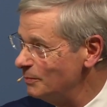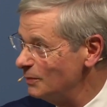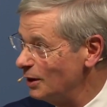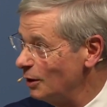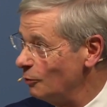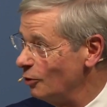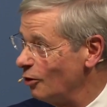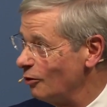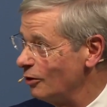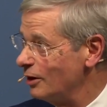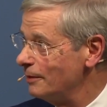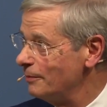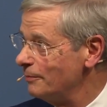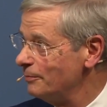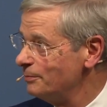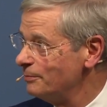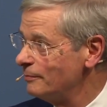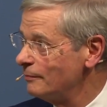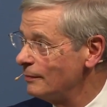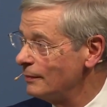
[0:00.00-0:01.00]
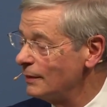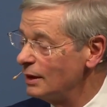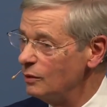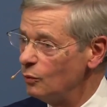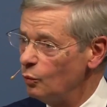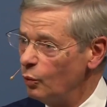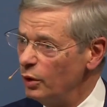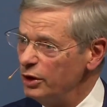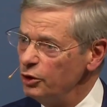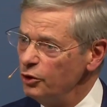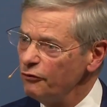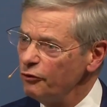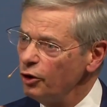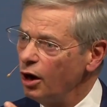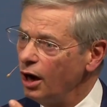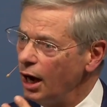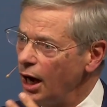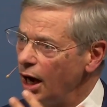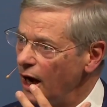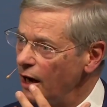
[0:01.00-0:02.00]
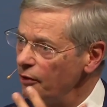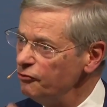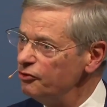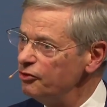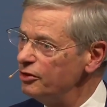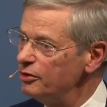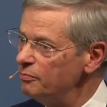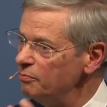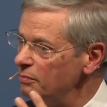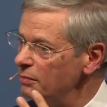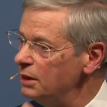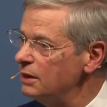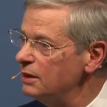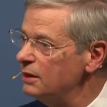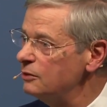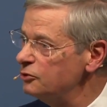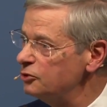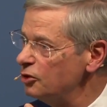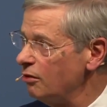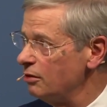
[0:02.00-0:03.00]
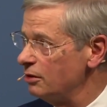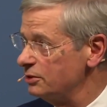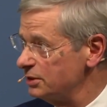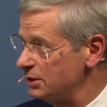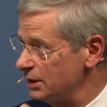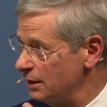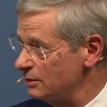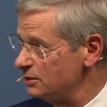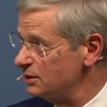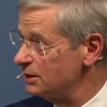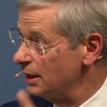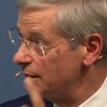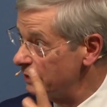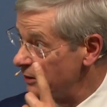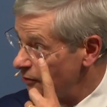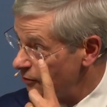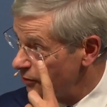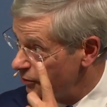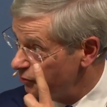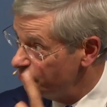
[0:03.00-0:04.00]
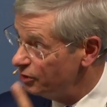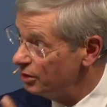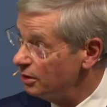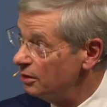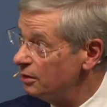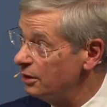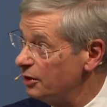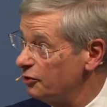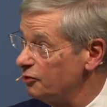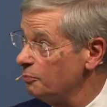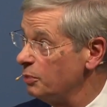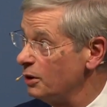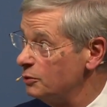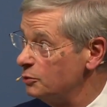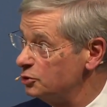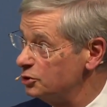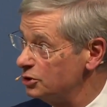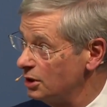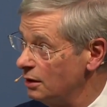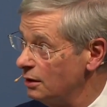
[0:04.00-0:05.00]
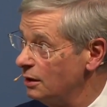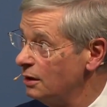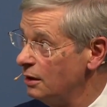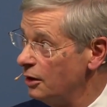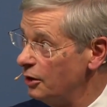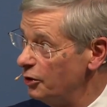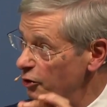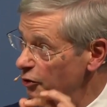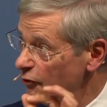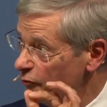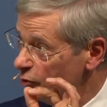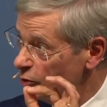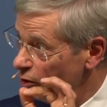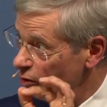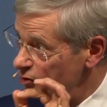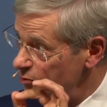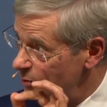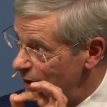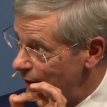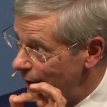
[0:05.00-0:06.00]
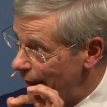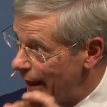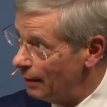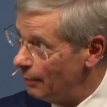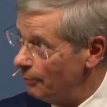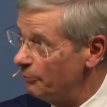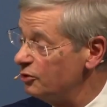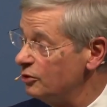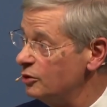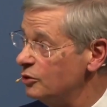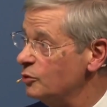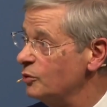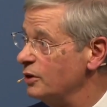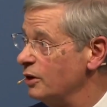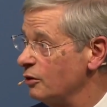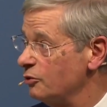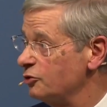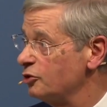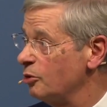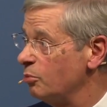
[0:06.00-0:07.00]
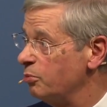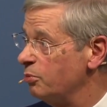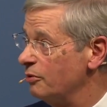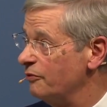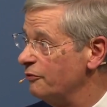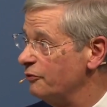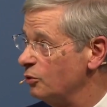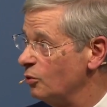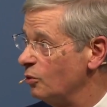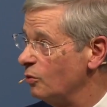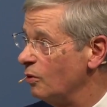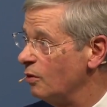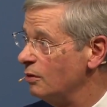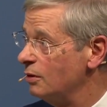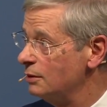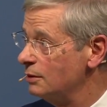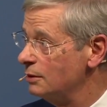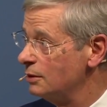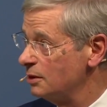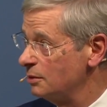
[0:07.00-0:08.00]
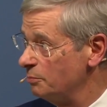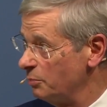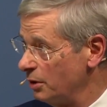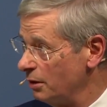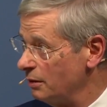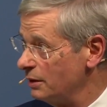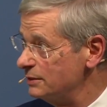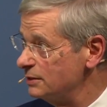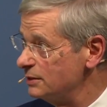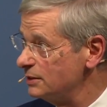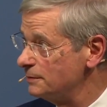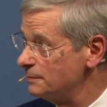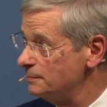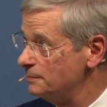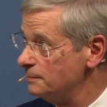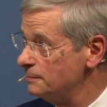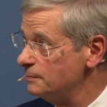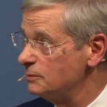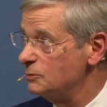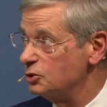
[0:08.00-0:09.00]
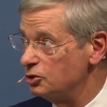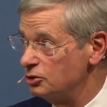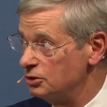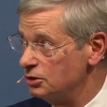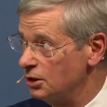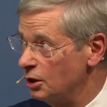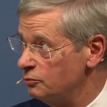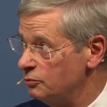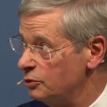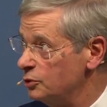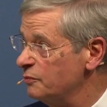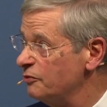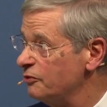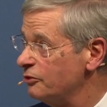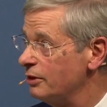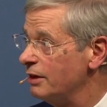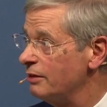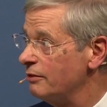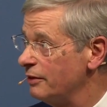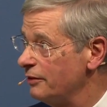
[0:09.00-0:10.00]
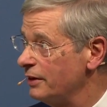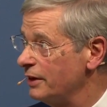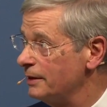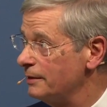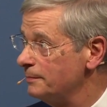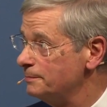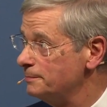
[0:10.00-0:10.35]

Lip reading: No longer. When you've got $100 million outstanding on a single exposure, you've got to be absolutely on top of your compliance. There's no room for error there.